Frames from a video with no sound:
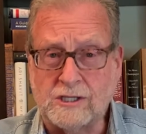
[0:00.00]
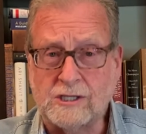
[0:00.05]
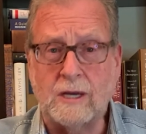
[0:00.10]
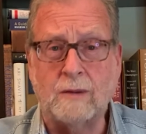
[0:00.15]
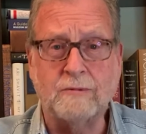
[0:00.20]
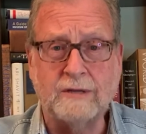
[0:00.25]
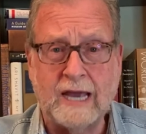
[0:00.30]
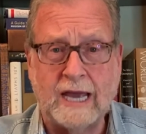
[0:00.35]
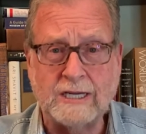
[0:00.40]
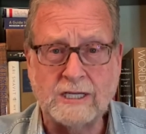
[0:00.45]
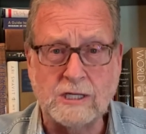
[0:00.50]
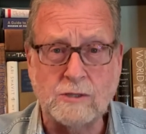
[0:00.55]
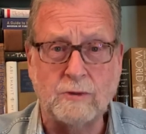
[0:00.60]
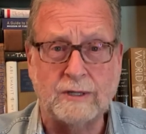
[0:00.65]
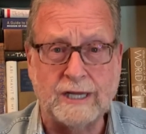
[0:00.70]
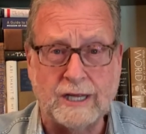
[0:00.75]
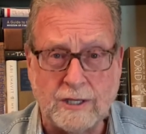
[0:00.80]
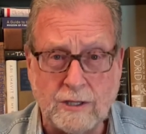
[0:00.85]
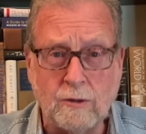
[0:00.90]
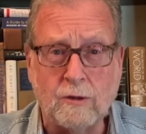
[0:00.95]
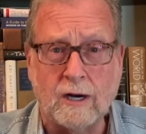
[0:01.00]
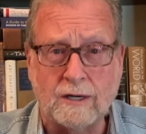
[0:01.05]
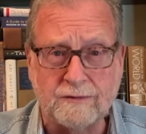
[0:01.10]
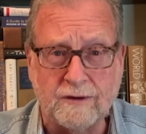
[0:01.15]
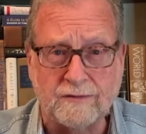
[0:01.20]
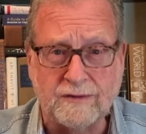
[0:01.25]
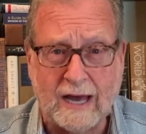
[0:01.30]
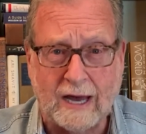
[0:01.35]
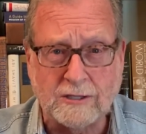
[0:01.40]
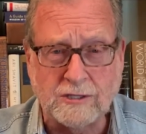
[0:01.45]
in some cases, when they do
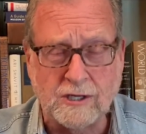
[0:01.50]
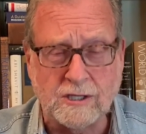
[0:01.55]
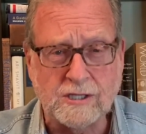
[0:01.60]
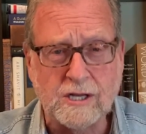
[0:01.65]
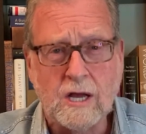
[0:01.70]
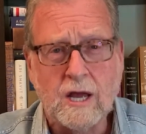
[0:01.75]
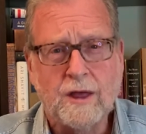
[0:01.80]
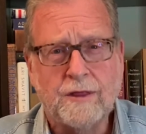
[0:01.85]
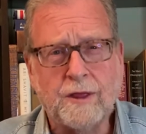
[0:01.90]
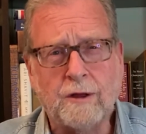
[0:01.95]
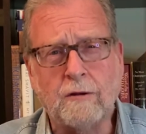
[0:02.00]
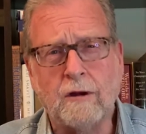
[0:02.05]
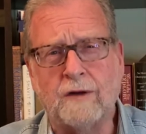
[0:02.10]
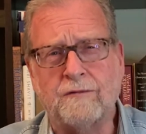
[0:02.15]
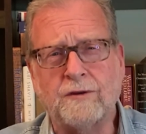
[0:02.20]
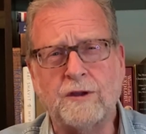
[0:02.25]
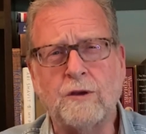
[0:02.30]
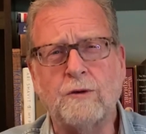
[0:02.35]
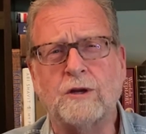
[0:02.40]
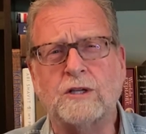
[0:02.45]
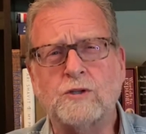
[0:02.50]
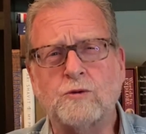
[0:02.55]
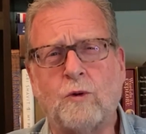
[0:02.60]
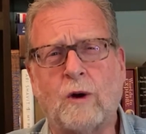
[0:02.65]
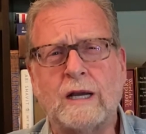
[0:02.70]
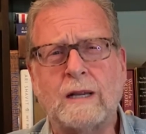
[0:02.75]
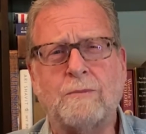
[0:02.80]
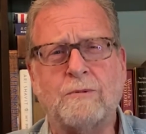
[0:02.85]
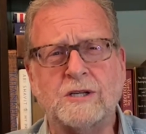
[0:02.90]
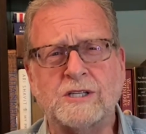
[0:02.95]
offer vouchers, they're offering you a
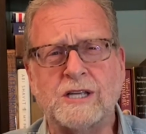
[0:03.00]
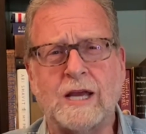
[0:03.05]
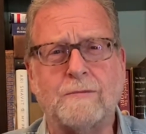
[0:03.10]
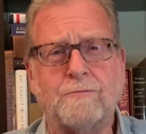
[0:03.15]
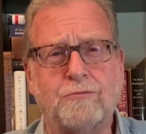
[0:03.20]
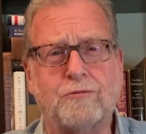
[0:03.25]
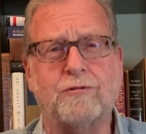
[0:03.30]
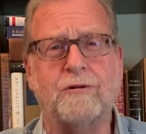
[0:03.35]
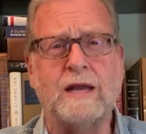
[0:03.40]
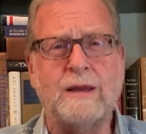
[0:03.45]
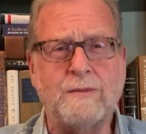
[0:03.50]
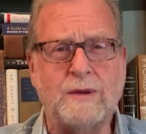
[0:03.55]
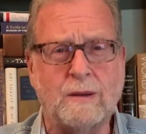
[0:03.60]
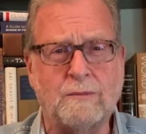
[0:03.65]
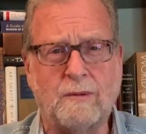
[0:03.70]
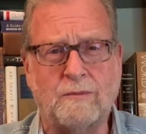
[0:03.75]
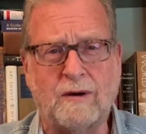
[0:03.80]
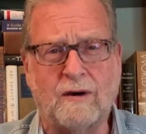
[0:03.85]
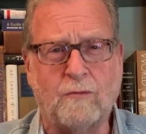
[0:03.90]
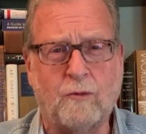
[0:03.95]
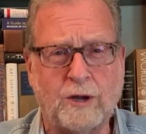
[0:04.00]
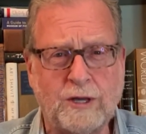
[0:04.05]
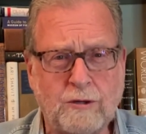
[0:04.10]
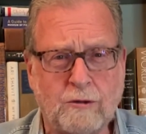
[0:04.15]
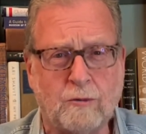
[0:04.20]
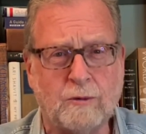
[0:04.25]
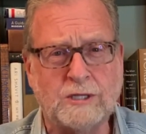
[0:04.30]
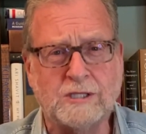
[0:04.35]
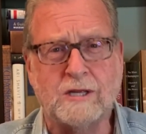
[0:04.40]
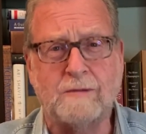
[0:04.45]
20% premium above what
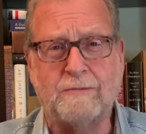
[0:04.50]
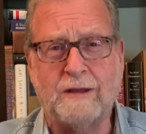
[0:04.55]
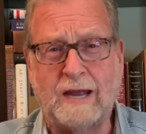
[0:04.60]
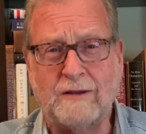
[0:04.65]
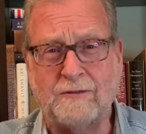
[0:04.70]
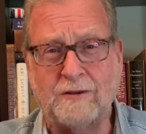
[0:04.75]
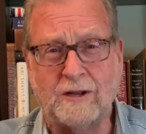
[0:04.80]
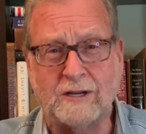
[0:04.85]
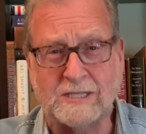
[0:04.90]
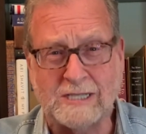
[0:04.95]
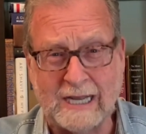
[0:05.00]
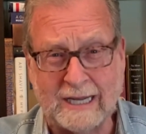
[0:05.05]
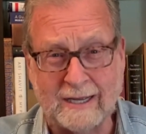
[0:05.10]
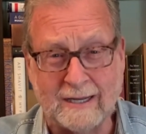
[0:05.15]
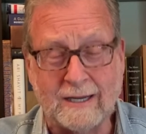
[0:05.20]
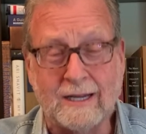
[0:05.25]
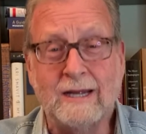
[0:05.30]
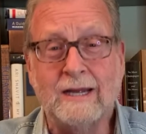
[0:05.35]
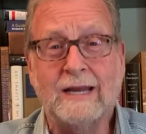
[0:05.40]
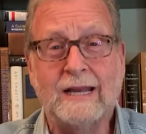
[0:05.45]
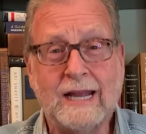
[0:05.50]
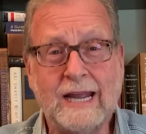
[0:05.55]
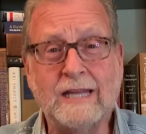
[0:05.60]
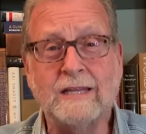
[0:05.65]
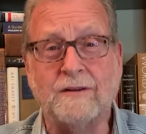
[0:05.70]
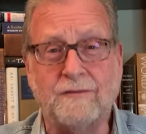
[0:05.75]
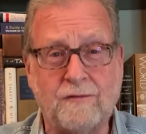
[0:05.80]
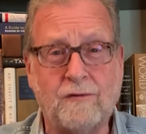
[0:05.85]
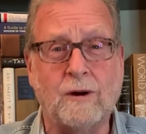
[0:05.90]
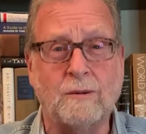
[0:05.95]
you originally paid for your ticket
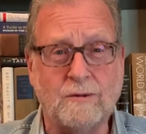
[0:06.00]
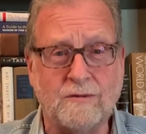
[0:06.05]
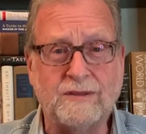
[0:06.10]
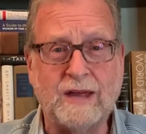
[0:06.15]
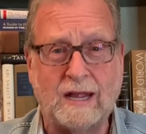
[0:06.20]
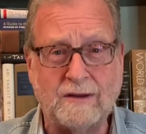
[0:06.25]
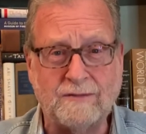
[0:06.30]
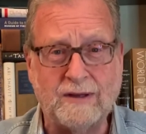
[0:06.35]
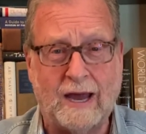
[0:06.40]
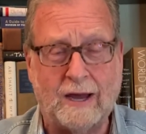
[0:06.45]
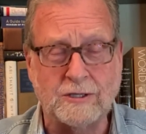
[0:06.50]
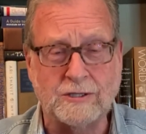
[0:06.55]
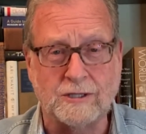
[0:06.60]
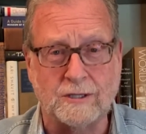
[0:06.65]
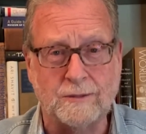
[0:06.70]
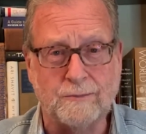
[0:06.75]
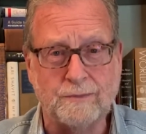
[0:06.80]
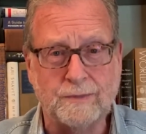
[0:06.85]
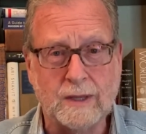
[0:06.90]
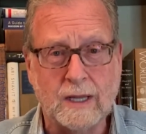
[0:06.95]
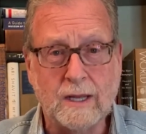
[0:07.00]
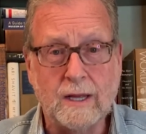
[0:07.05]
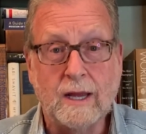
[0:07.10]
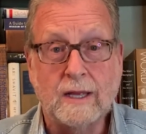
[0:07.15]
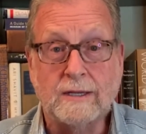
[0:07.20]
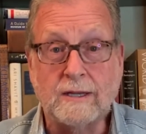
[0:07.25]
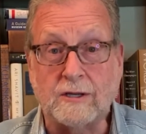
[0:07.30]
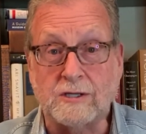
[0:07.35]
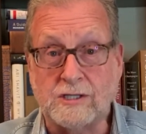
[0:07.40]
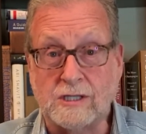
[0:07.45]
in the form of that voucher.
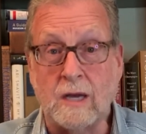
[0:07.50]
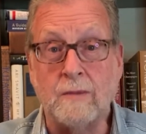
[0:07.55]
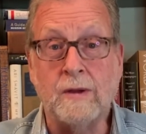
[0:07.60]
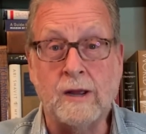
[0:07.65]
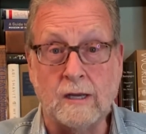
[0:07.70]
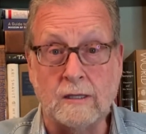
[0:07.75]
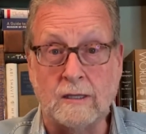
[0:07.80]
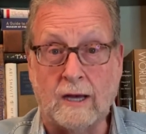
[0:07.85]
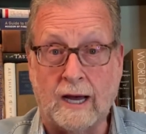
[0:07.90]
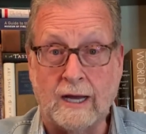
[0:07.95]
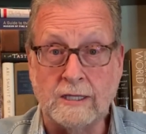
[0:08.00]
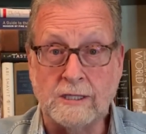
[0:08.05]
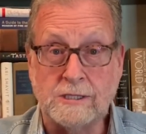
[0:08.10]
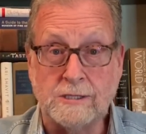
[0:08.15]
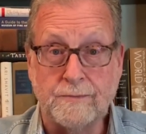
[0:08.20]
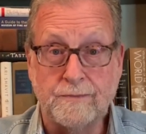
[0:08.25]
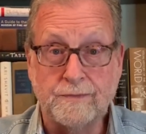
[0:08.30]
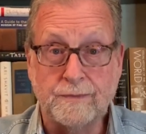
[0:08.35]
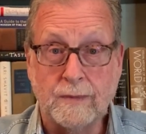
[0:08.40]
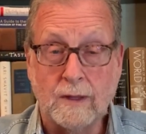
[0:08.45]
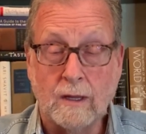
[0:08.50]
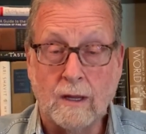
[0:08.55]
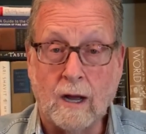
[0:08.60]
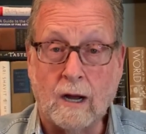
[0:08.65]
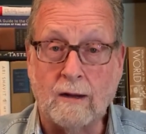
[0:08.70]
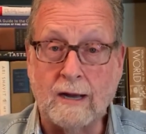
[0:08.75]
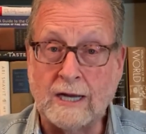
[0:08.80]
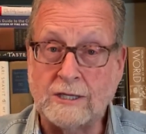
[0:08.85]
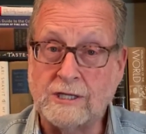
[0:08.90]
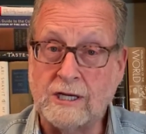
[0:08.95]
Now, some airlines
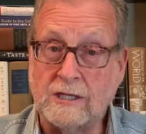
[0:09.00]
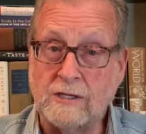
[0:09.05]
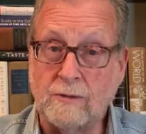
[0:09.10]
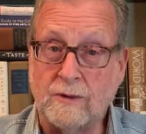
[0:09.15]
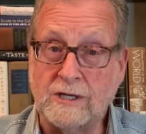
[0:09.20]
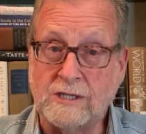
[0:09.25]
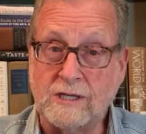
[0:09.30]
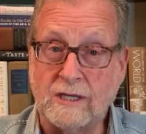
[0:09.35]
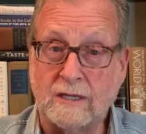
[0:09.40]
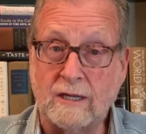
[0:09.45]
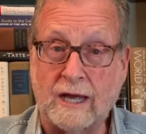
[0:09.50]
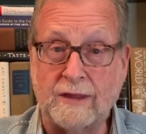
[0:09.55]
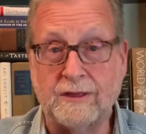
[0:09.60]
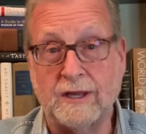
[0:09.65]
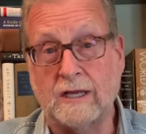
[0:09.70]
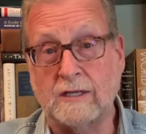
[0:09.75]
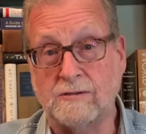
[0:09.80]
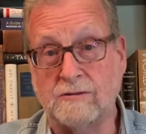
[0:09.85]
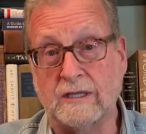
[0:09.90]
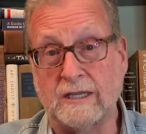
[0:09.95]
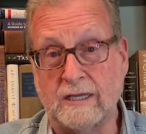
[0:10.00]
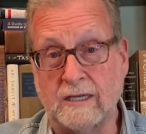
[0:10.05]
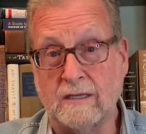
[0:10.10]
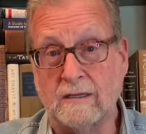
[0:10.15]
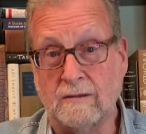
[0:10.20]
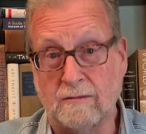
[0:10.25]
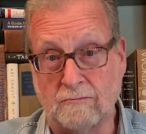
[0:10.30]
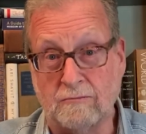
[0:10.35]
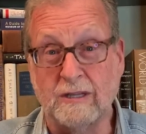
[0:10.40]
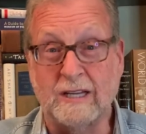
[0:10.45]
are actually doing something I think is
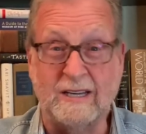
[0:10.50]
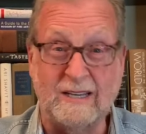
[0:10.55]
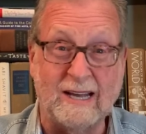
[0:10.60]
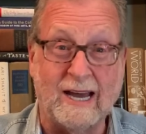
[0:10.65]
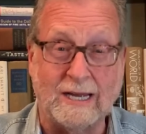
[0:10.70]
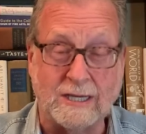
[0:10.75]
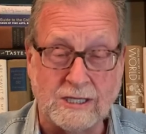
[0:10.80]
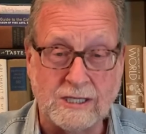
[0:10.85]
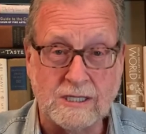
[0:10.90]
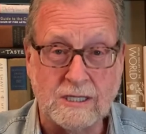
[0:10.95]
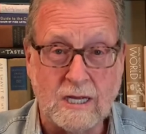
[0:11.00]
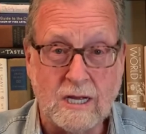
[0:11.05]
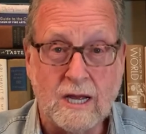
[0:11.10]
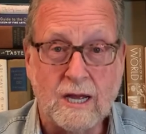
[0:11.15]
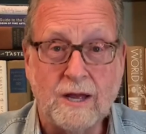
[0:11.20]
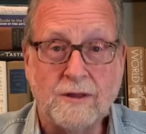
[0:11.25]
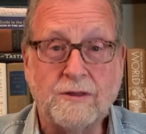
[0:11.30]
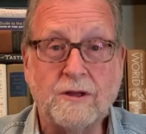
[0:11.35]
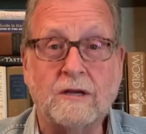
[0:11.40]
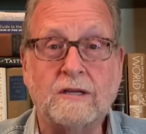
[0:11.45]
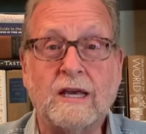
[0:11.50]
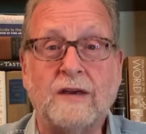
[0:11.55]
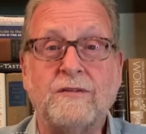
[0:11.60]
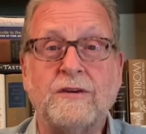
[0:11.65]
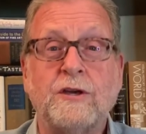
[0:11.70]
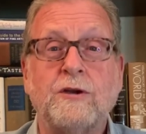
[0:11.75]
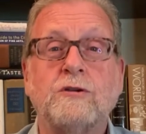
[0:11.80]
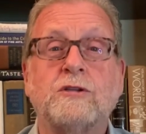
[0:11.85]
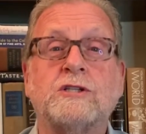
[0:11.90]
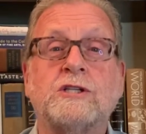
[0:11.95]
really, really nice. They're
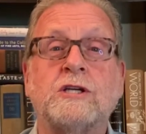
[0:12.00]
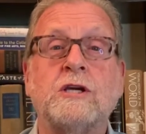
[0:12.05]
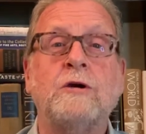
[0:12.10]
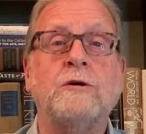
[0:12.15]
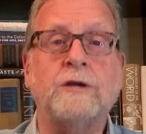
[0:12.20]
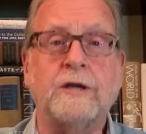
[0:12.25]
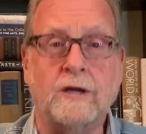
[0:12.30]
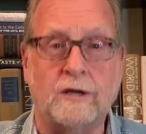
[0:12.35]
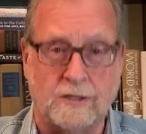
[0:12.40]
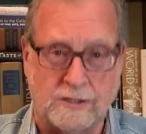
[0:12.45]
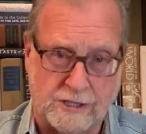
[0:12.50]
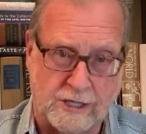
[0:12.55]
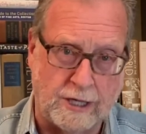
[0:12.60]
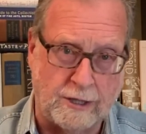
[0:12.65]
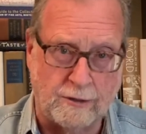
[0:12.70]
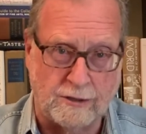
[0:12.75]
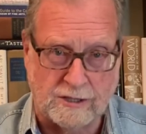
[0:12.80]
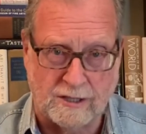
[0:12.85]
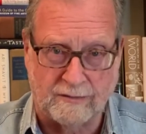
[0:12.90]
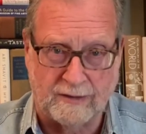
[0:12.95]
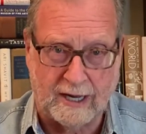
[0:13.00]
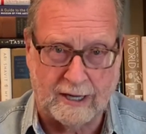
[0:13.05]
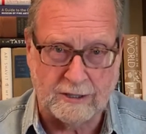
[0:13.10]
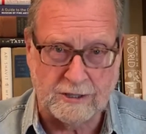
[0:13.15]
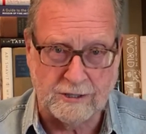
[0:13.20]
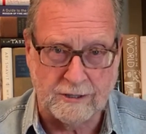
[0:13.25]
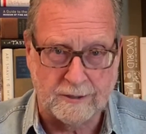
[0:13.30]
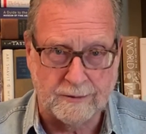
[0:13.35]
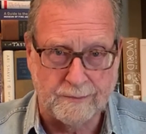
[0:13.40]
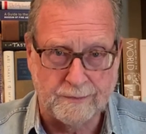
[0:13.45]
giving you 2 years to use the
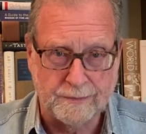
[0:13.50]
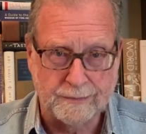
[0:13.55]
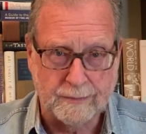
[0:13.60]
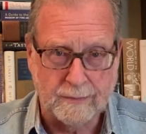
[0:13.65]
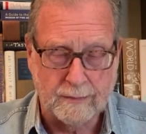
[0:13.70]
voucher.